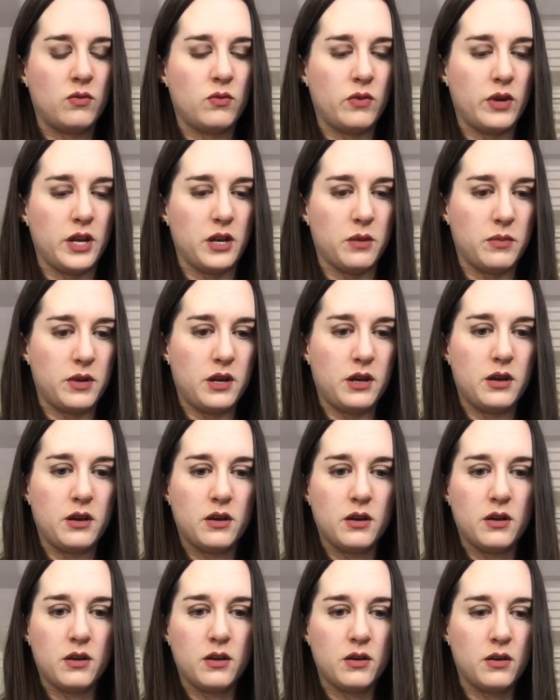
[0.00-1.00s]
wait a minute.
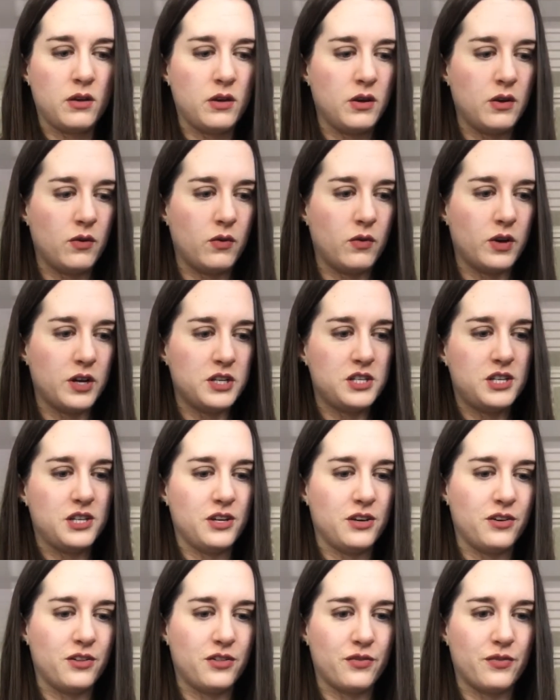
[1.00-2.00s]
1,
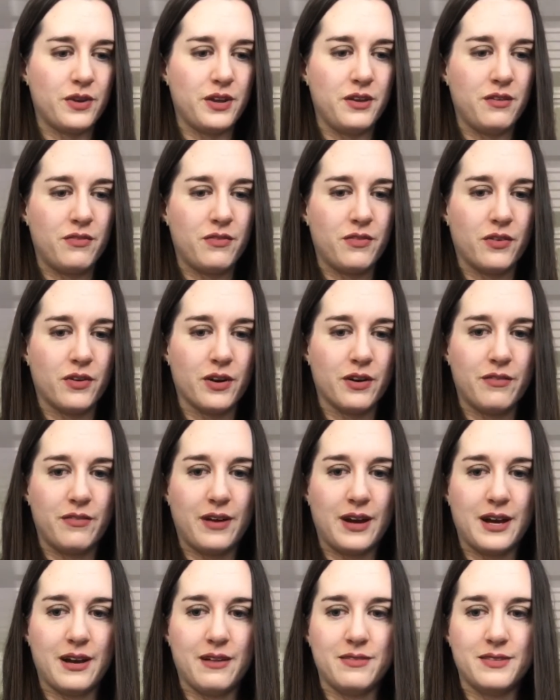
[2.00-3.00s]
2, 3, 4,
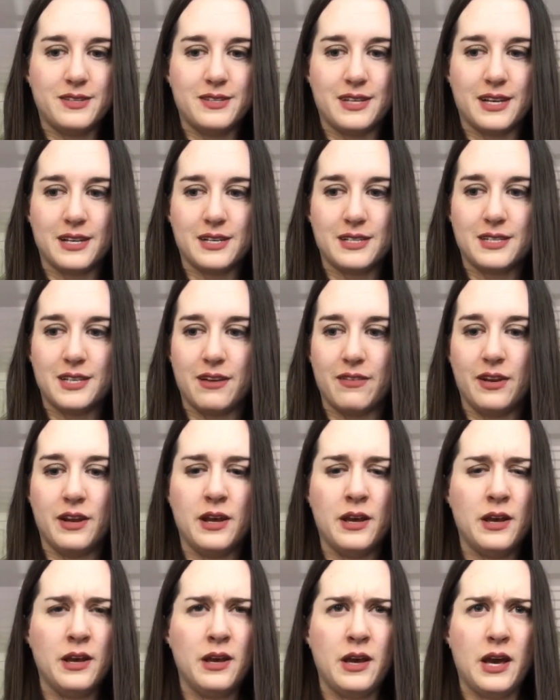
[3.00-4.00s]
5, 6, 7.
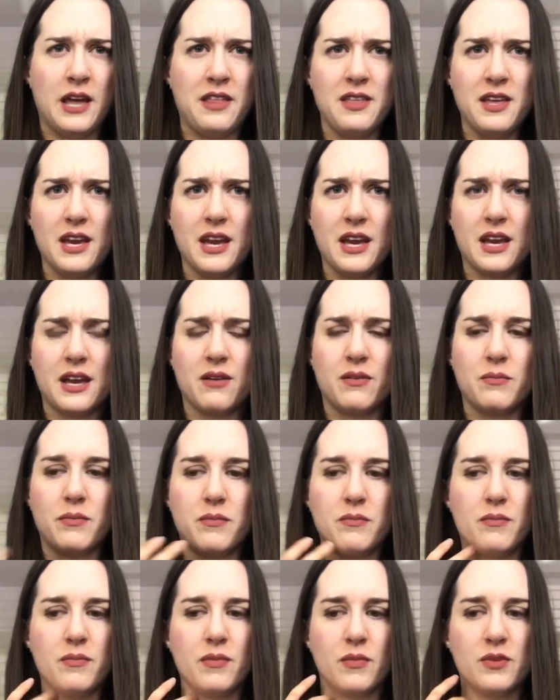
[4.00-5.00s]
I think I
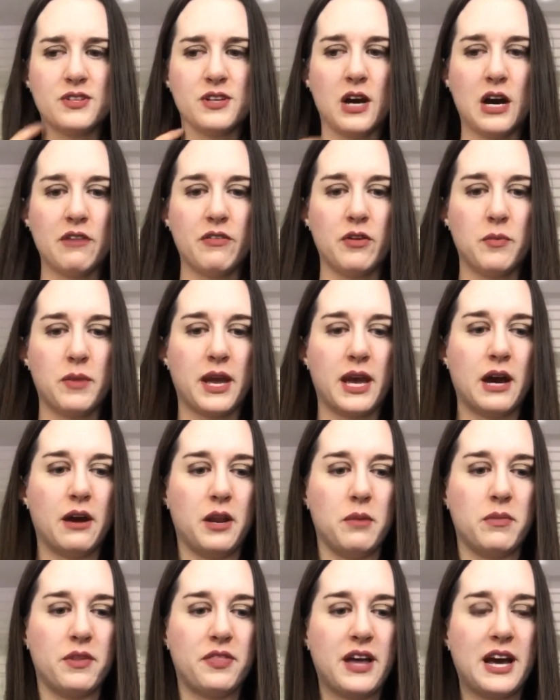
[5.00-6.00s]
was off in my
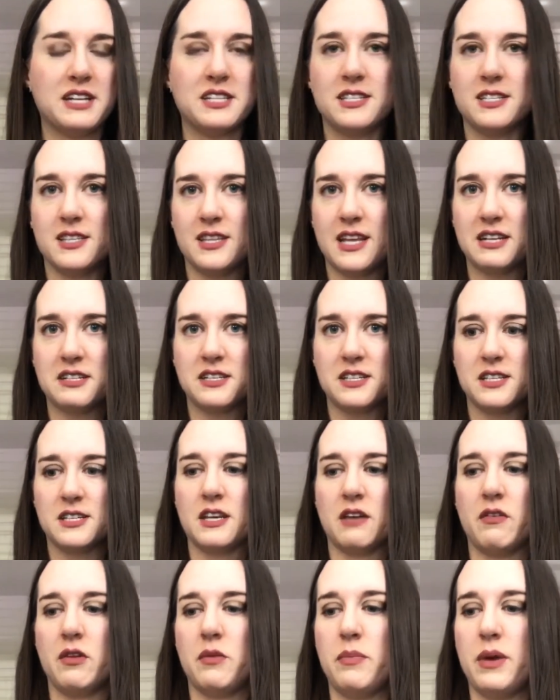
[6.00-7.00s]
counting, but that's the
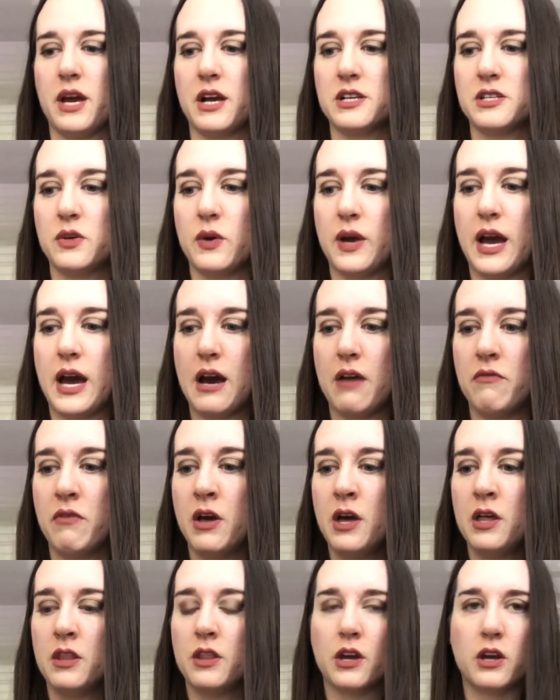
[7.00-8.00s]
7 picks. So I have
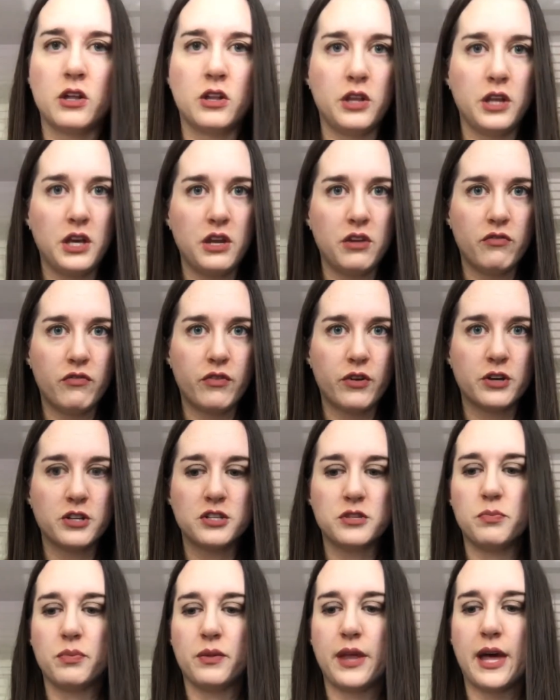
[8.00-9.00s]
the Clean
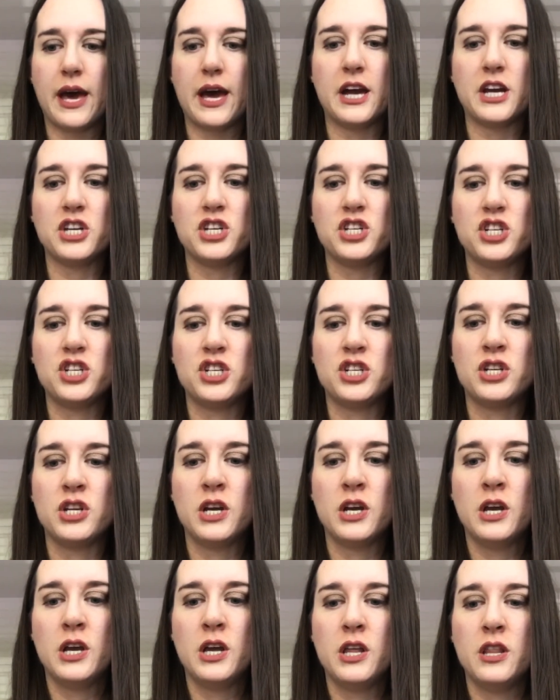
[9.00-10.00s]
First Blush,
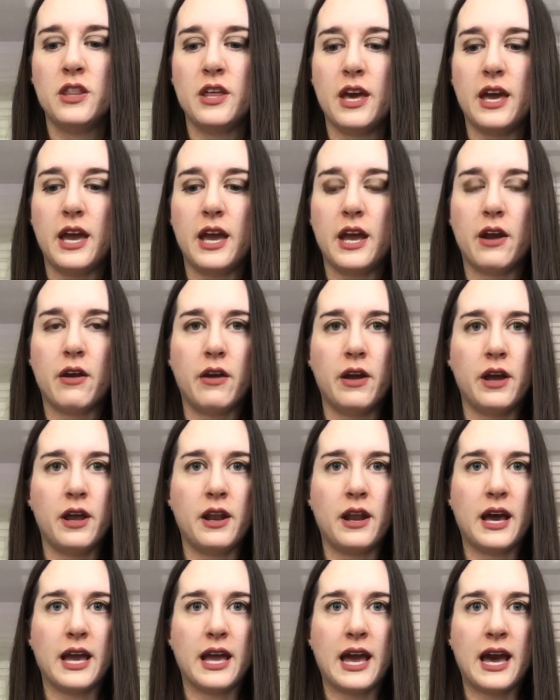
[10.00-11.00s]
the Aerin
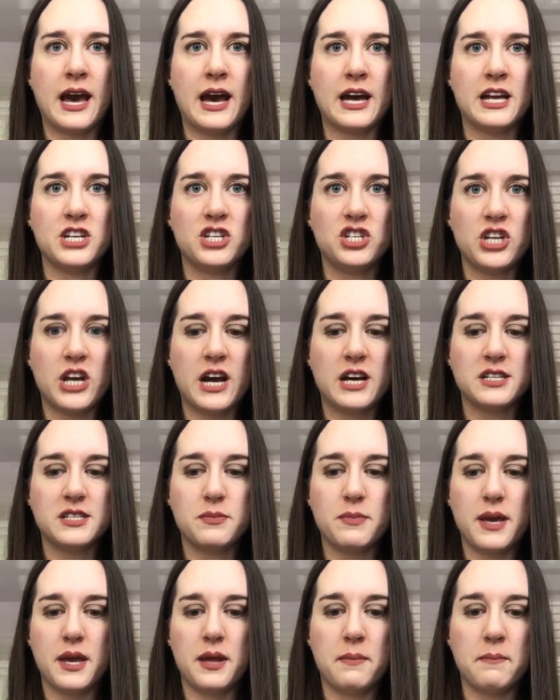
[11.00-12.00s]
Ikat
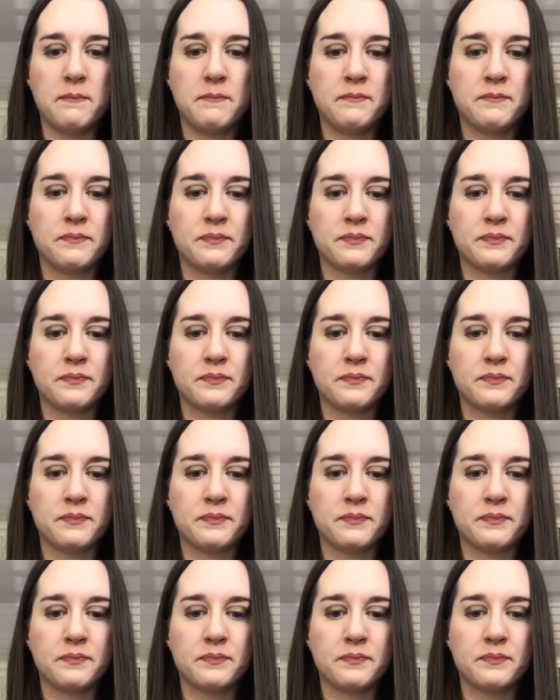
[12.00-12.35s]
Jasmine,